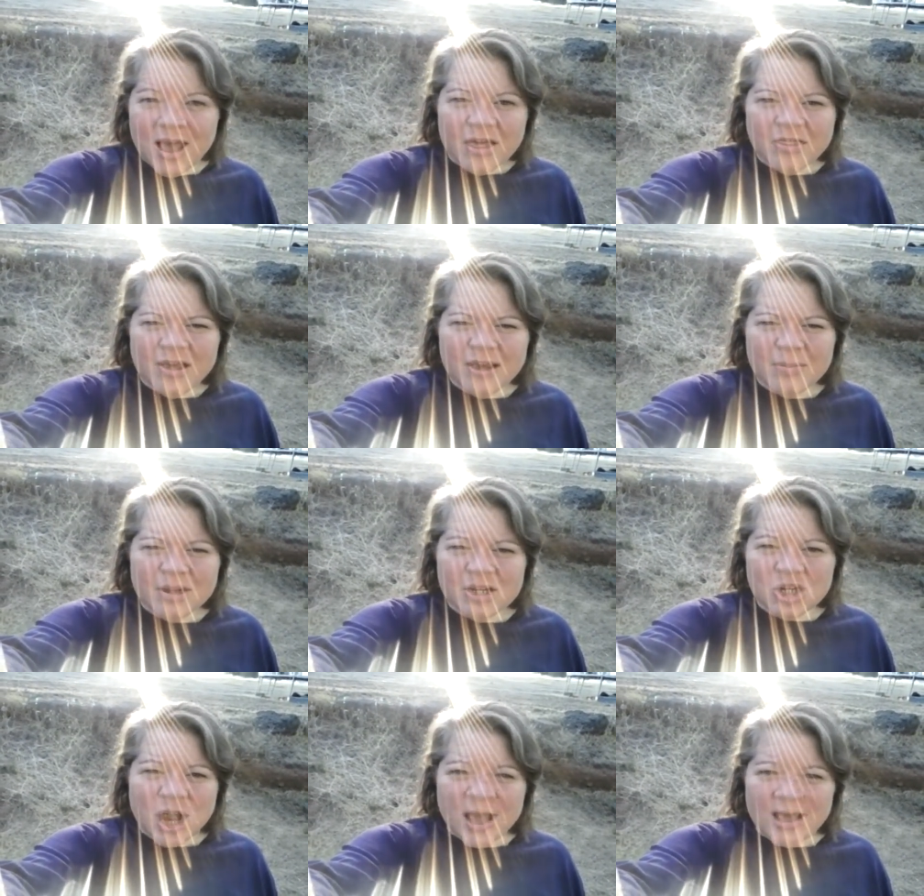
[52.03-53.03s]
I think I'm going
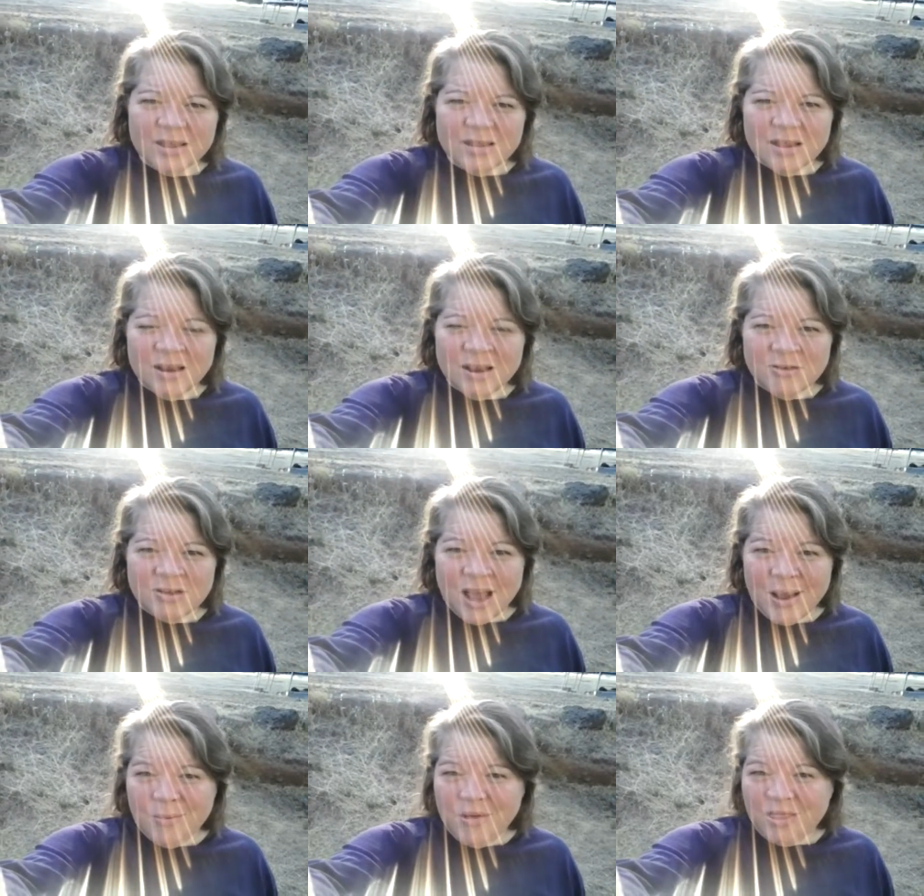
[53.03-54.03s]
to try it another
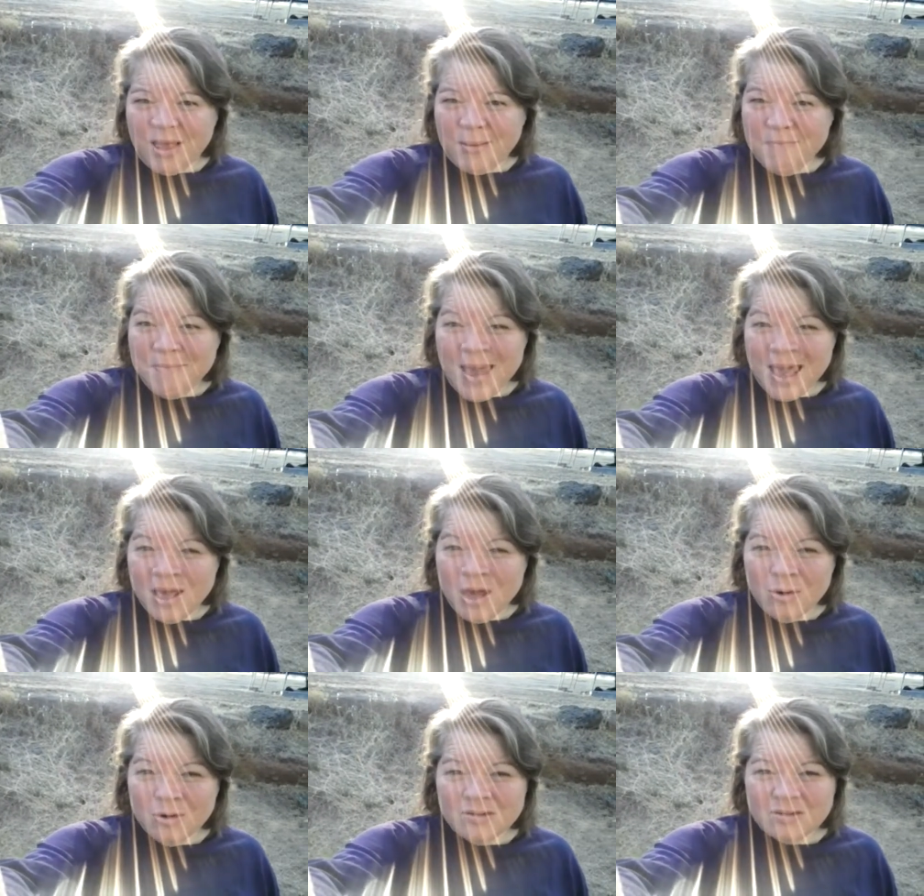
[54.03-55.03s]
time with like
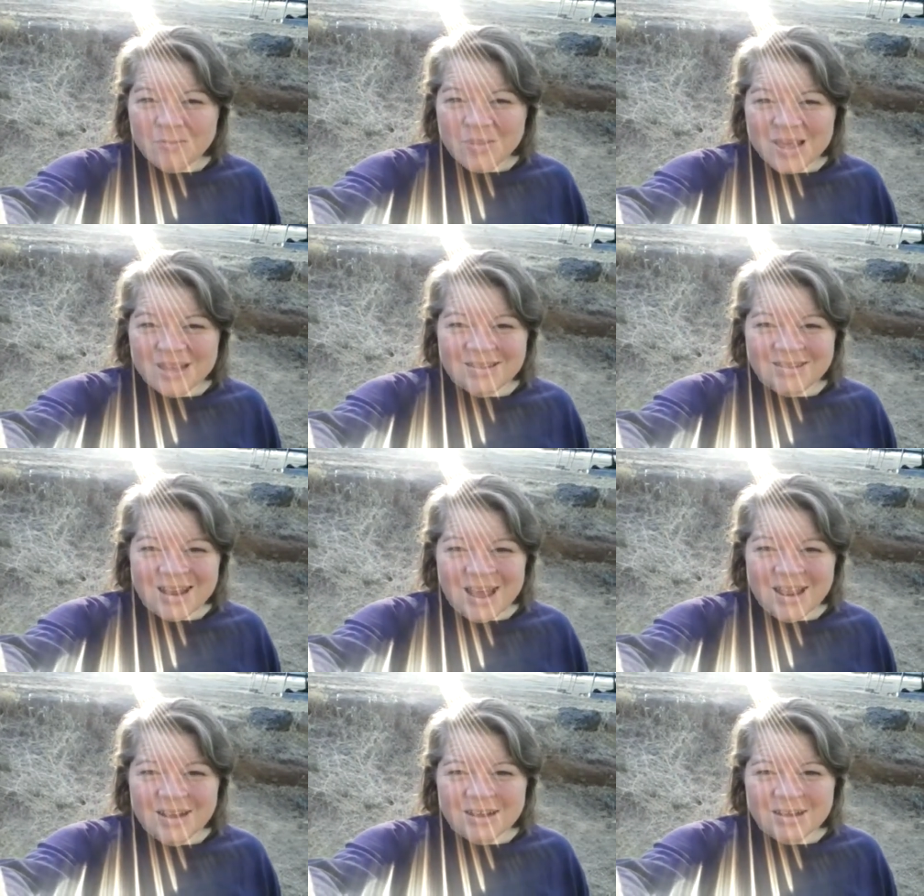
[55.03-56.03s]
mango or something
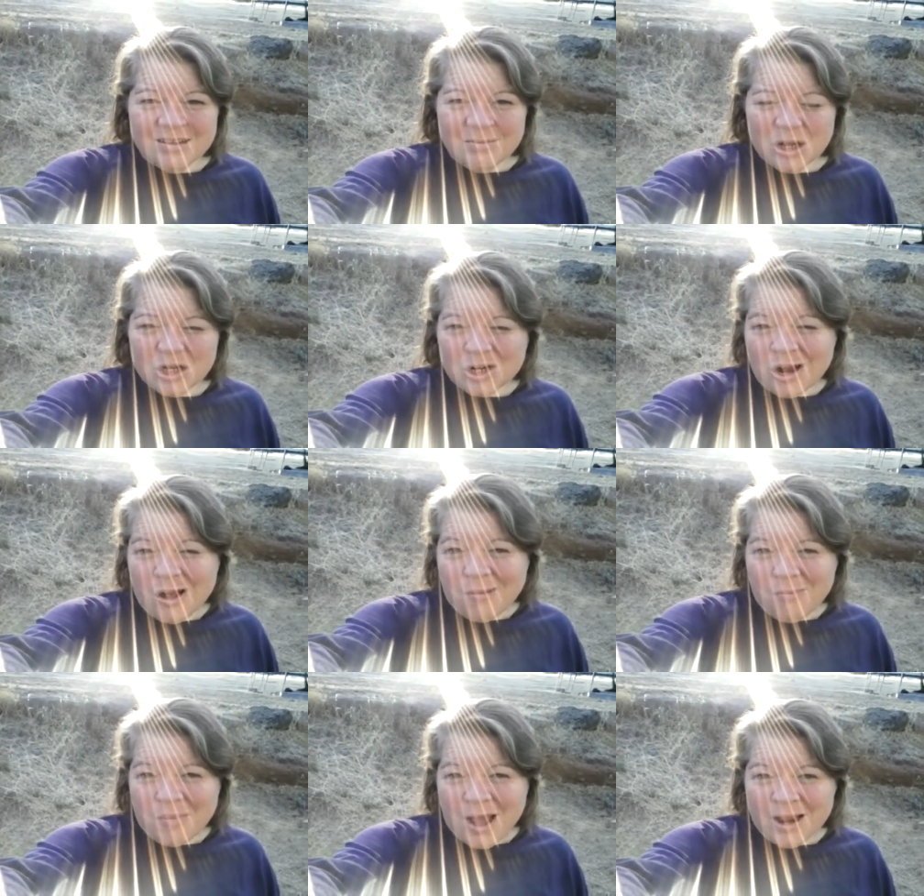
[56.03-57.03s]
instead because I'm not sure how
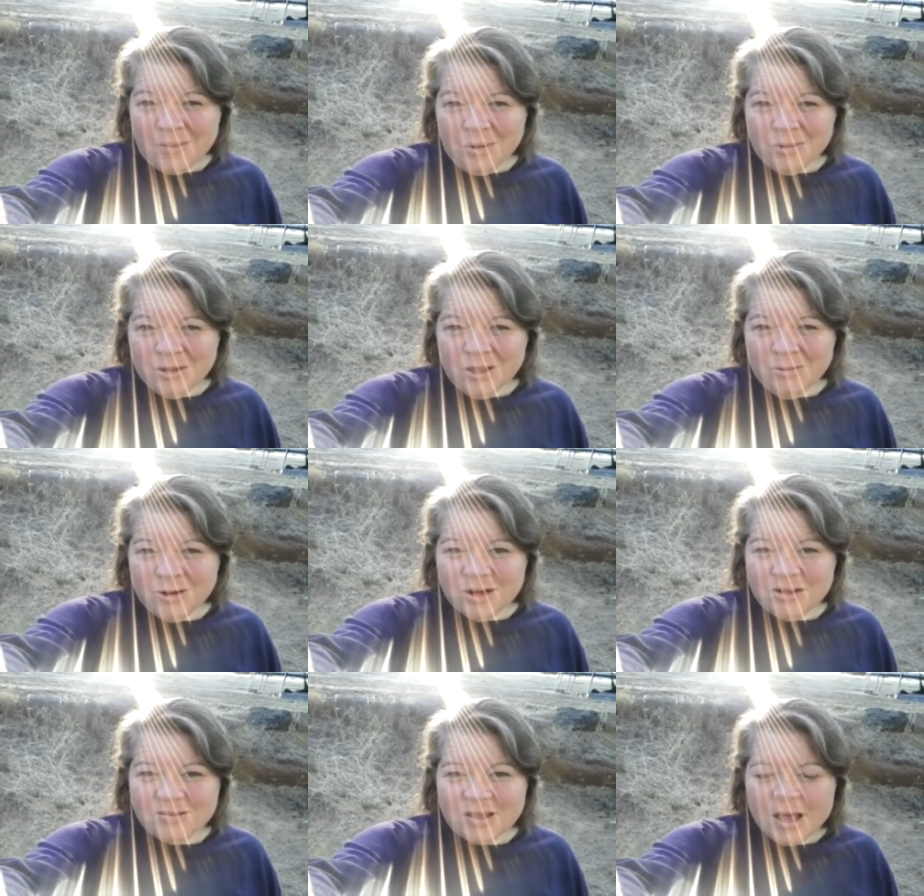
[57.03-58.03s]
pineapple really
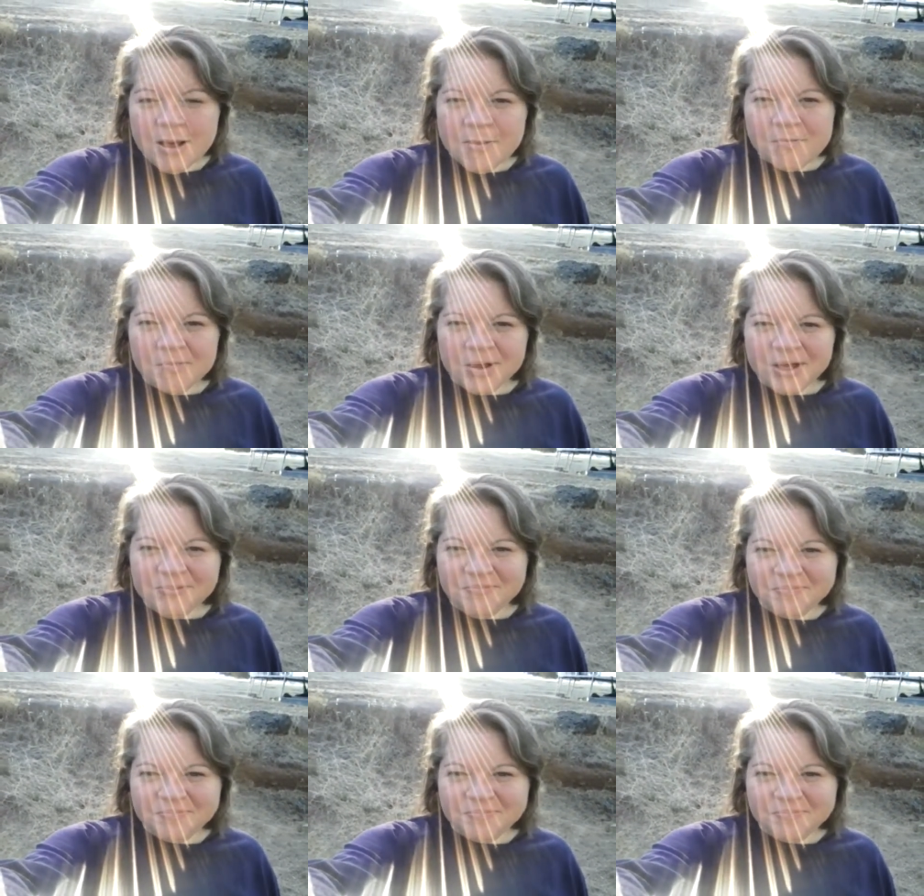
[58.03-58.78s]
works. But